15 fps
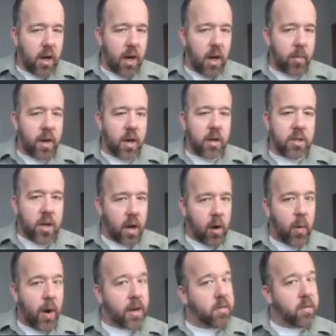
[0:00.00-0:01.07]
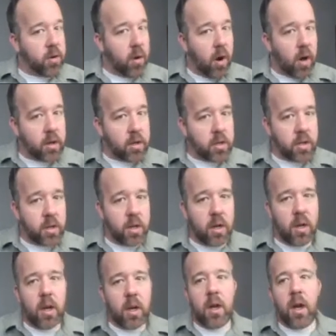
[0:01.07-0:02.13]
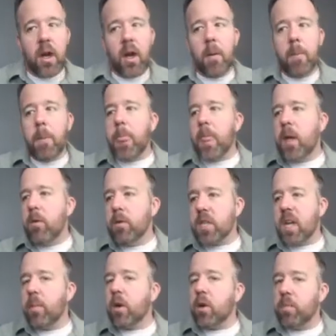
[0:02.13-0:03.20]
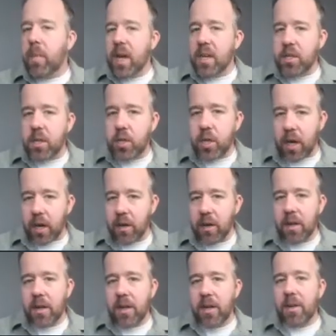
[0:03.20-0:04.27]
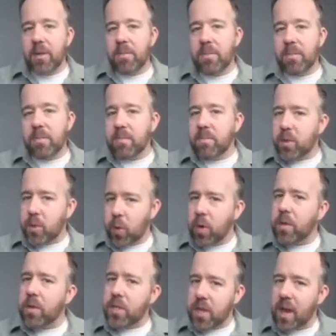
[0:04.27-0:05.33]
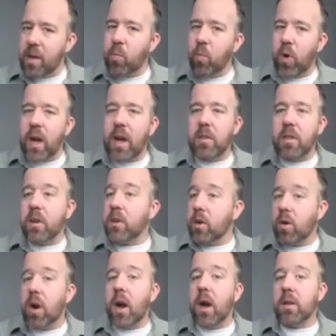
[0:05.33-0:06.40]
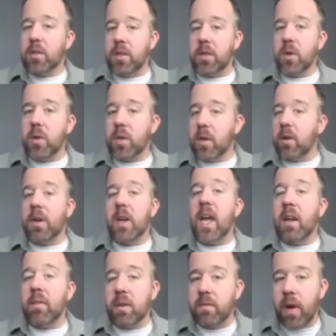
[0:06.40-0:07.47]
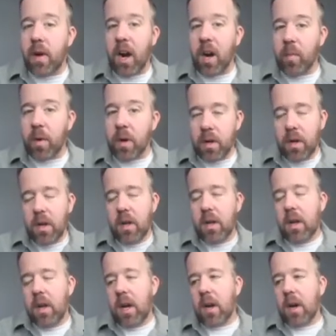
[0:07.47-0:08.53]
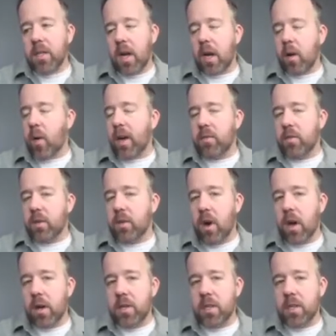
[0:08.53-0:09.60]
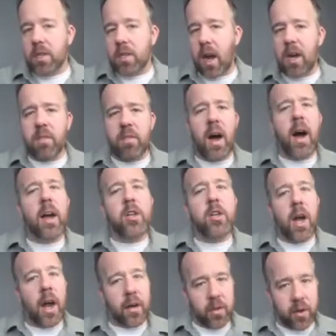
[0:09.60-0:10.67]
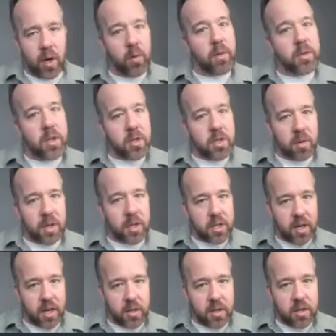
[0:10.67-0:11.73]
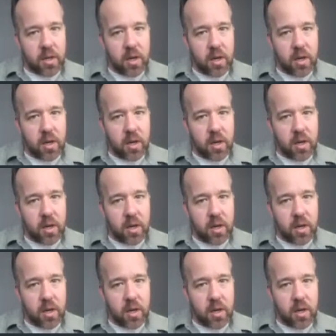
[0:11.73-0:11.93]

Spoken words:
Because psychoactive drugs use chemical messaging sort of the same way that neurons do in their native environment. Psychoactive drugs kind of hijack the nervous system in a sense